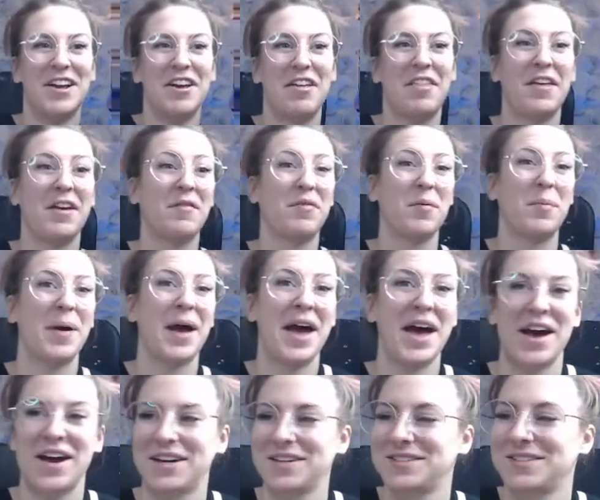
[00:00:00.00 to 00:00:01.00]
thing of the
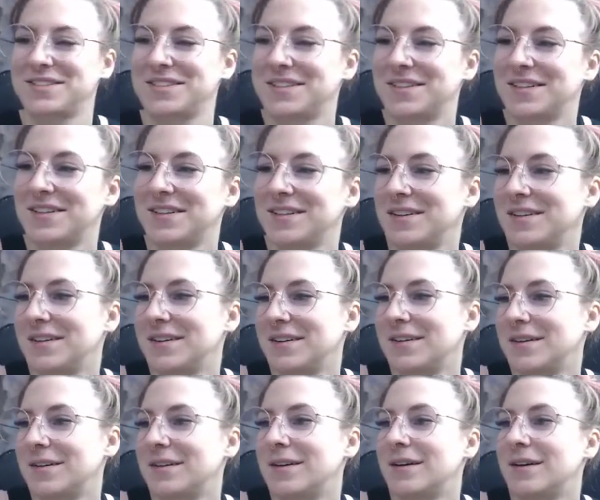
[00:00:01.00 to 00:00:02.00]
past.
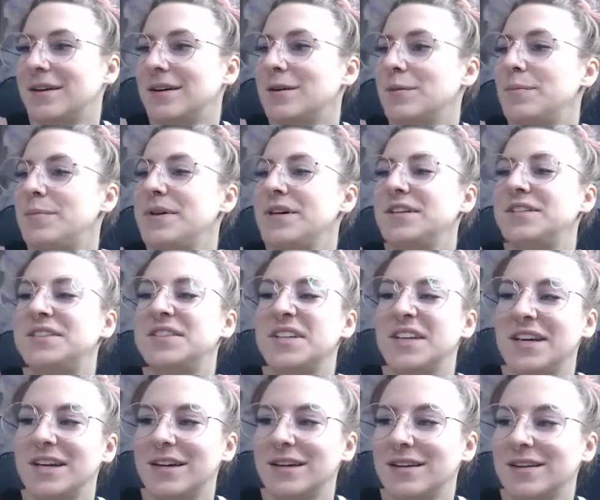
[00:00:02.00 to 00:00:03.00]
B
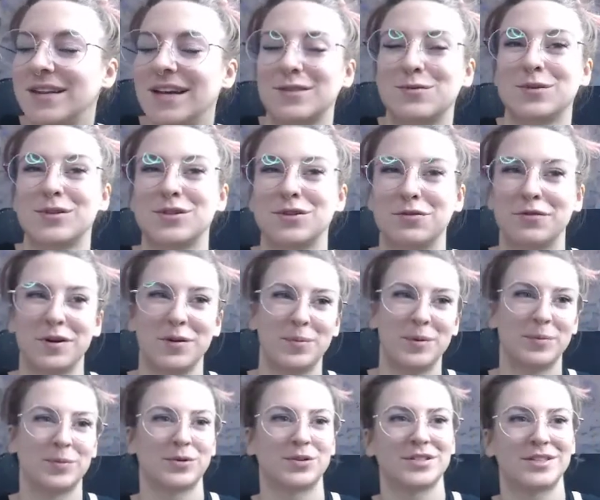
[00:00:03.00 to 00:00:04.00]
C, that's what's so funny.
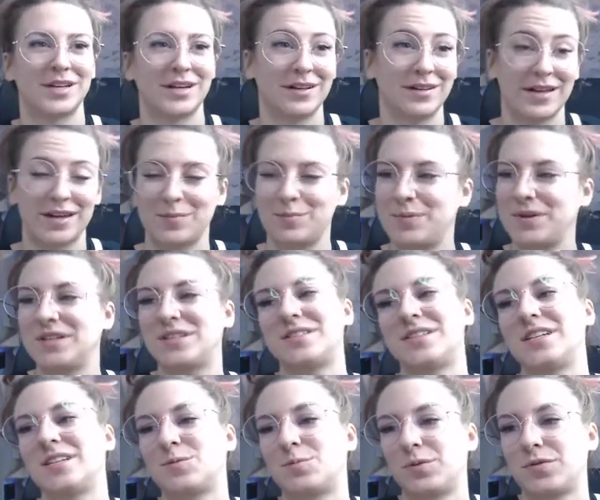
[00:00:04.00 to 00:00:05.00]
People are saying like B
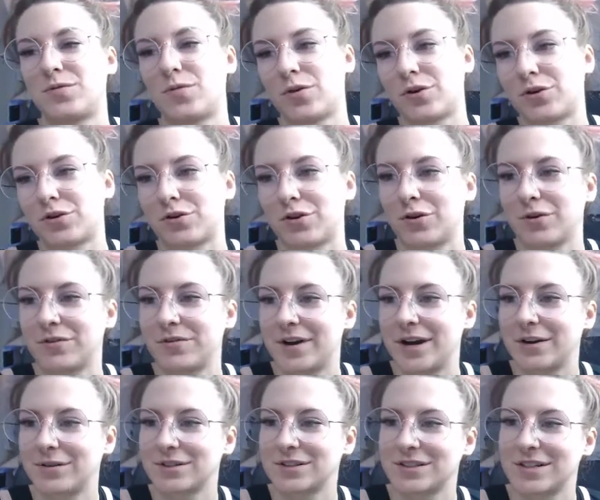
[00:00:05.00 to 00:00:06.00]
C's before
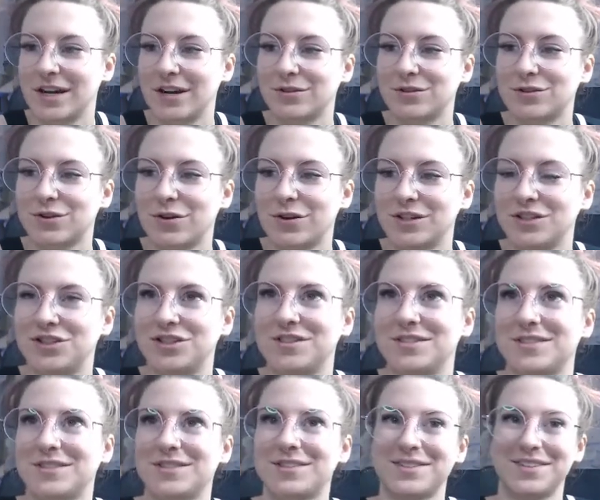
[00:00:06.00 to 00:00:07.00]
coronavirus now. Sorry,
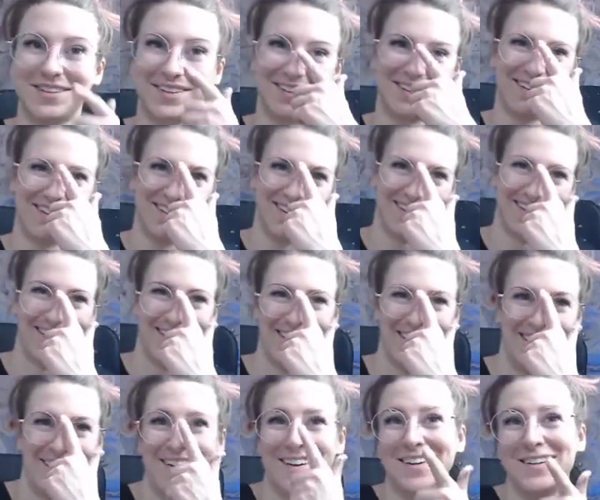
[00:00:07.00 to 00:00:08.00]
Jesus.
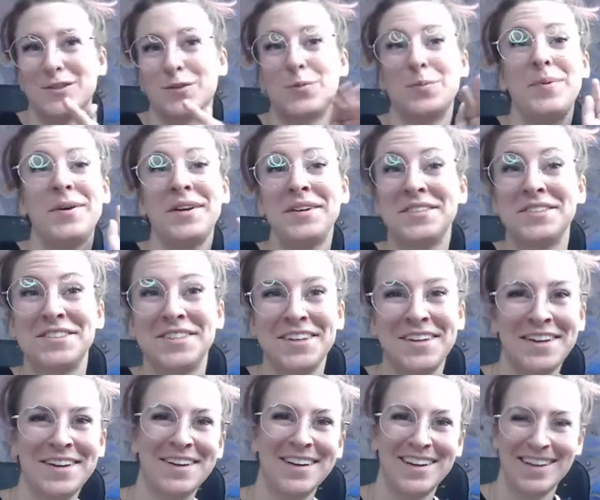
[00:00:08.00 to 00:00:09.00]
So B
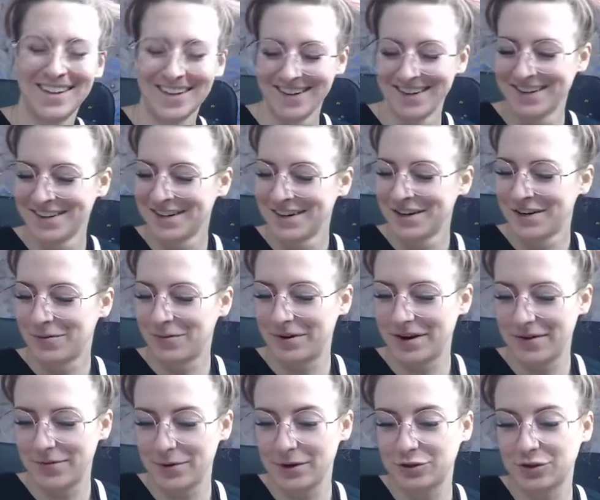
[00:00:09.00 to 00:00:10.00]
C.
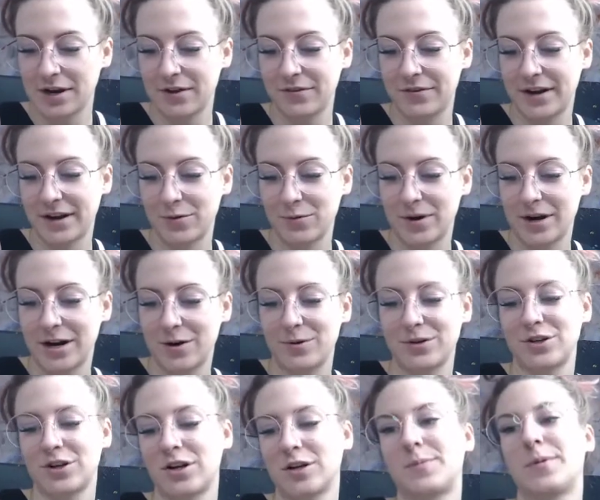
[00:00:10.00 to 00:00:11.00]
Whenever we traveled anywhere, we
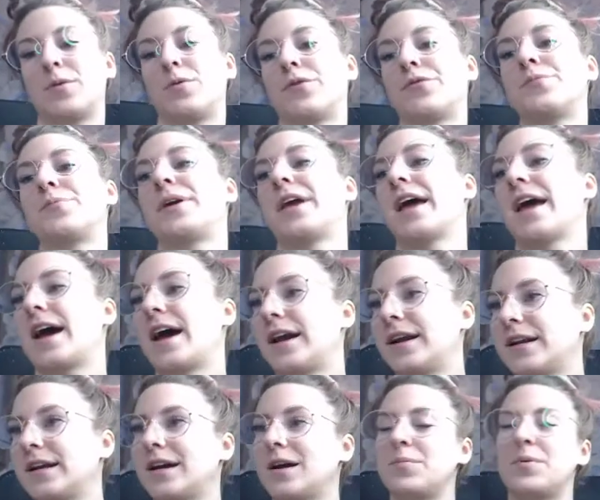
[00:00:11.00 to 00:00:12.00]
talked about we're from
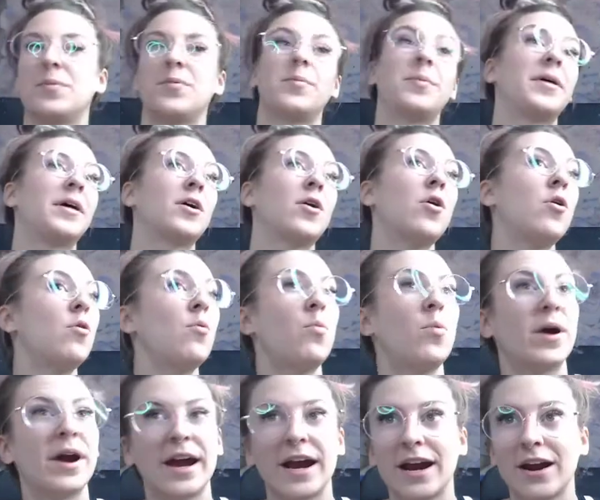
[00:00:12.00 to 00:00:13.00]
Canada, and people would be like, "Oh,
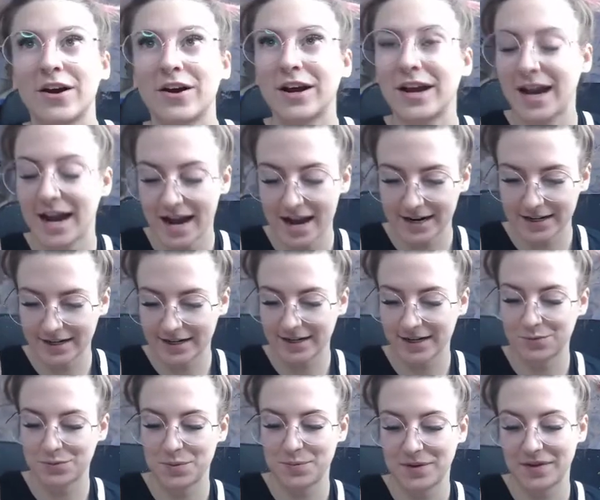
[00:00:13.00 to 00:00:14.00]
where in Canada?"
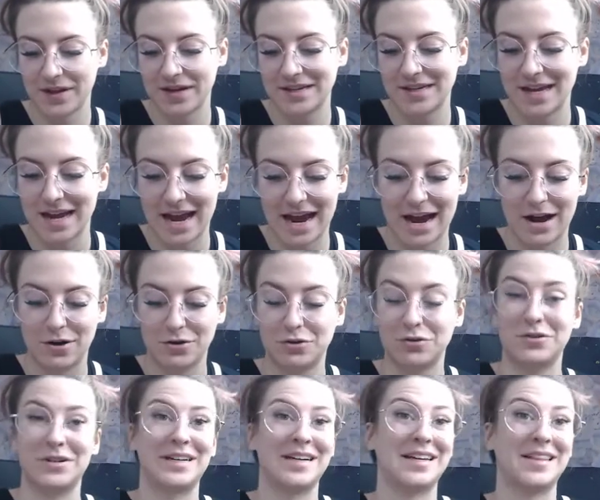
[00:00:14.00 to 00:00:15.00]
And we'd be like,
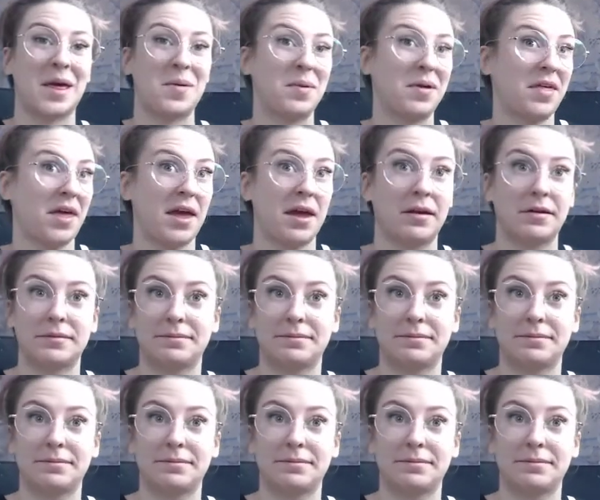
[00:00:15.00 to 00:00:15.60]
"Calgary," and I'd be like,